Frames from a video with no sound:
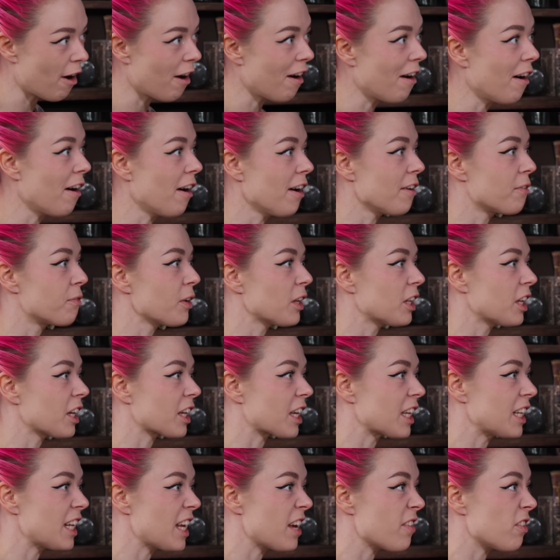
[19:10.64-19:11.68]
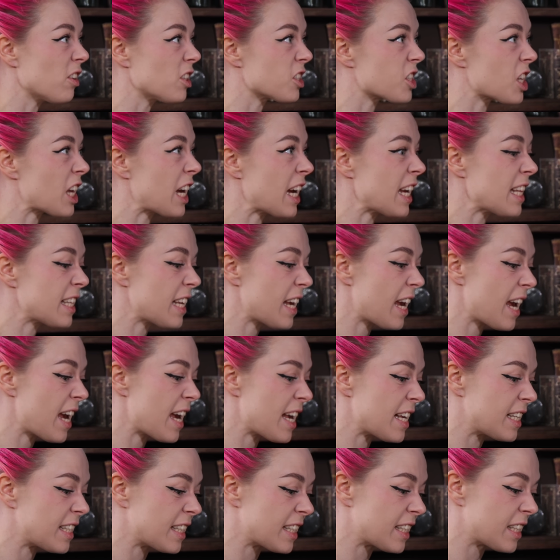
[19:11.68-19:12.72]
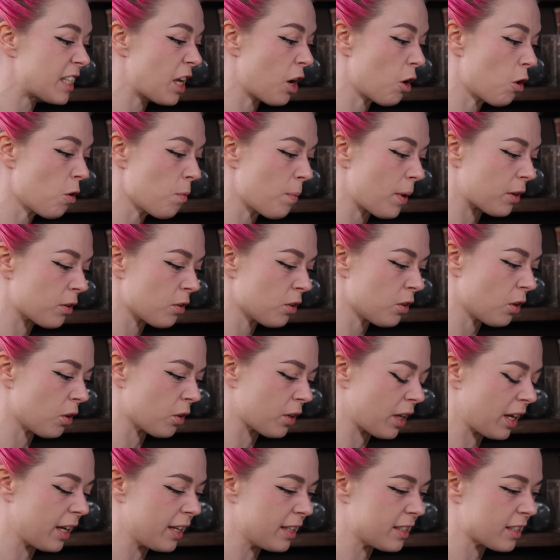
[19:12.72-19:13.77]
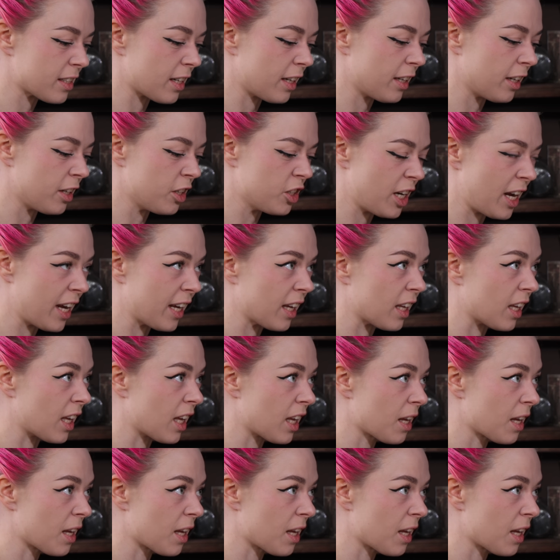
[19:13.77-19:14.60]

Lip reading: Oh, I feel like an evil scientist. Oh my good. Okay, it's kind of jank.